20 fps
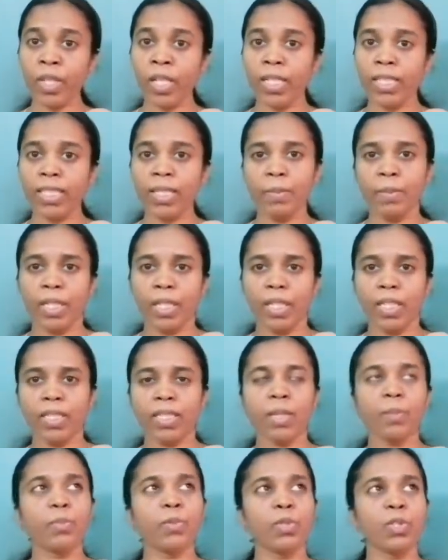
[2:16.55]
Similarly,
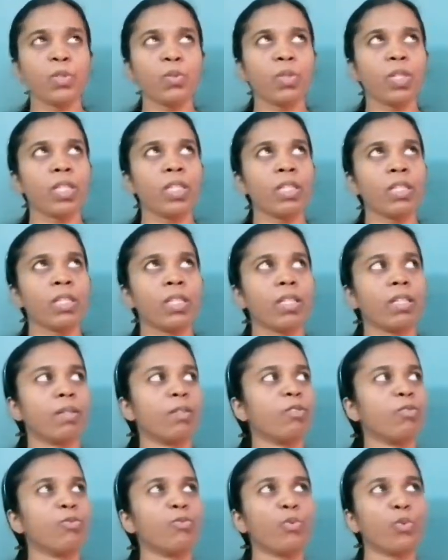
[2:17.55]
suppose one
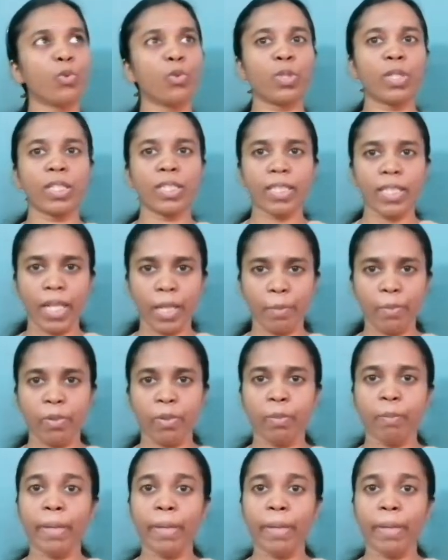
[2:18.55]
fruit is ripe,